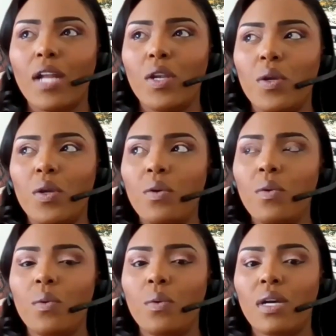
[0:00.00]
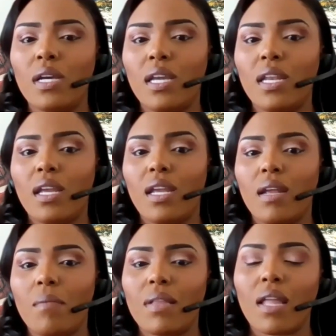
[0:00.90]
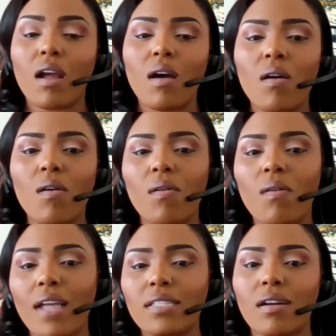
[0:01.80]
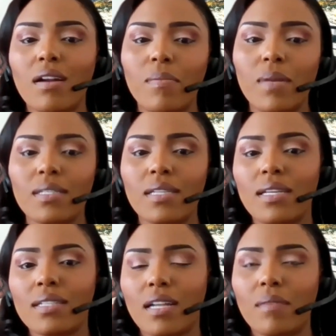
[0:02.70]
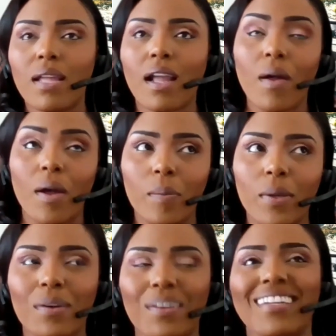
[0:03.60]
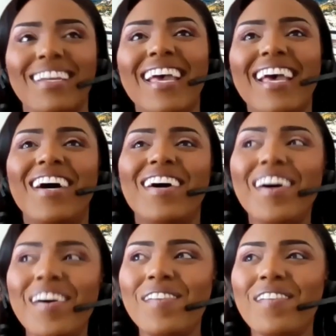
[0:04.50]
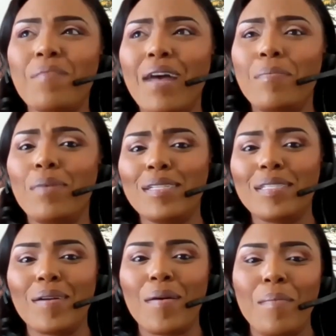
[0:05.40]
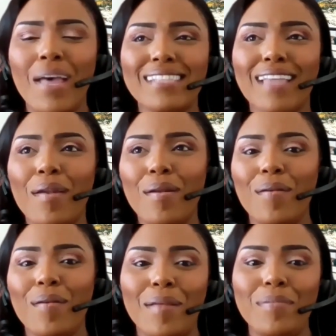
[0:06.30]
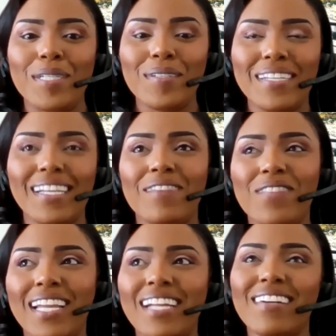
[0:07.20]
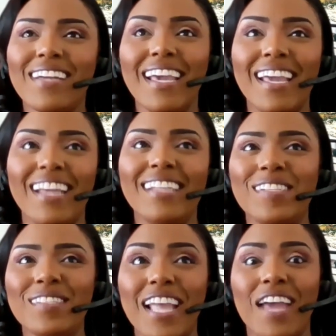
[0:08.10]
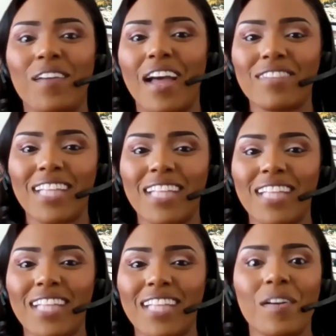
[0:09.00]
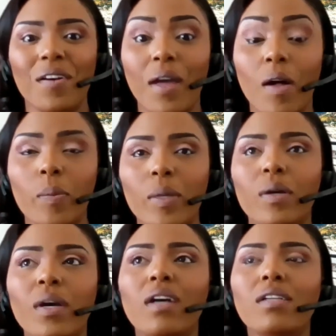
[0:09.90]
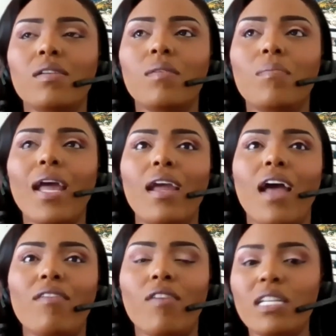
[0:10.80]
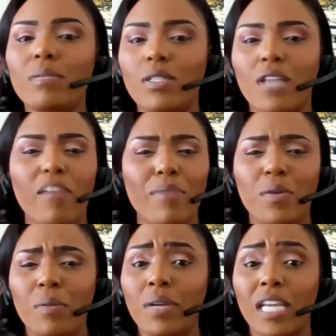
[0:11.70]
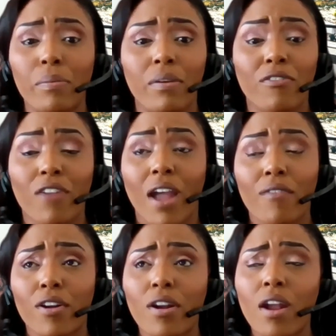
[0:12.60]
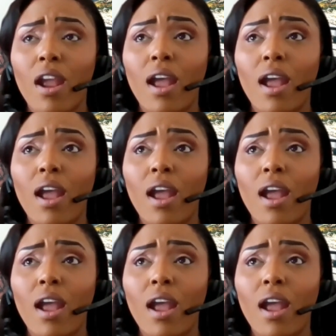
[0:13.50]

I knew would be like, oh, I started a business. And I'll be like, I'll help you. Oh, my books are a mess. I don't know what I'm doing. I'm like, okay, Tuesday I don't have class. I'll go help you. So I've been doing bookkeeping forever.